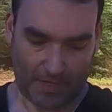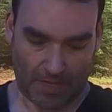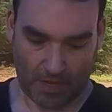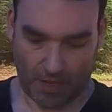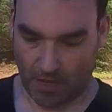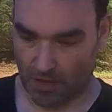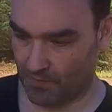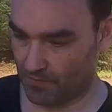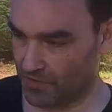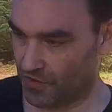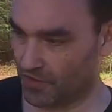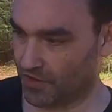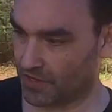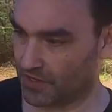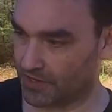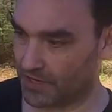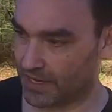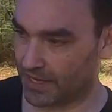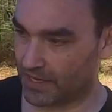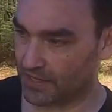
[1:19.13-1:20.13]
Um, you
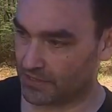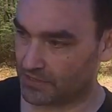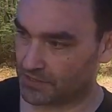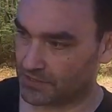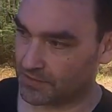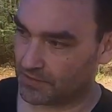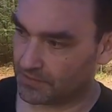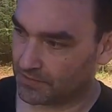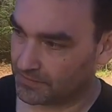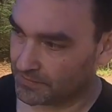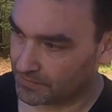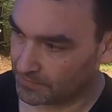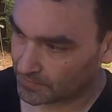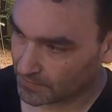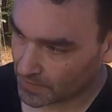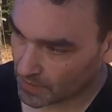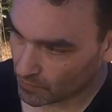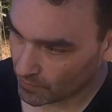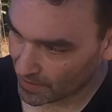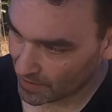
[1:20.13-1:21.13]
can get
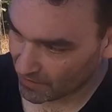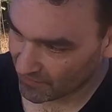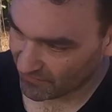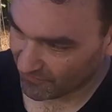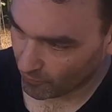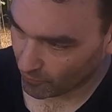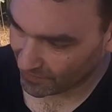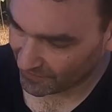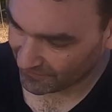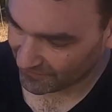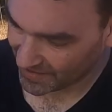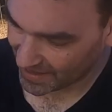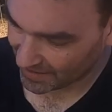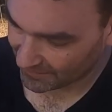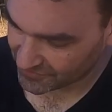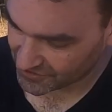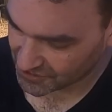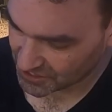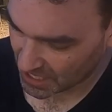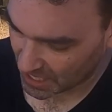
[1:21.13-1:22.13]
around
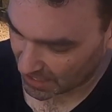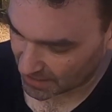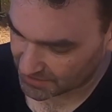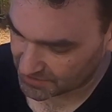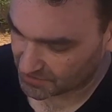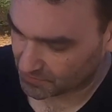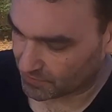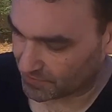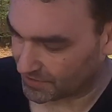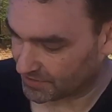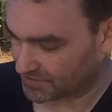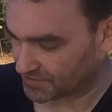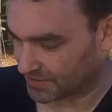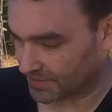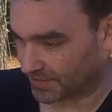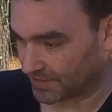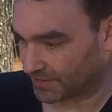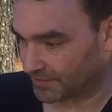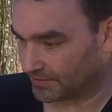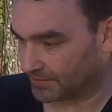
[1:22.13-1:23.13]
45 shots with this
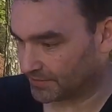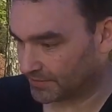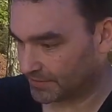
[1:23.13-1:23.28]
gun.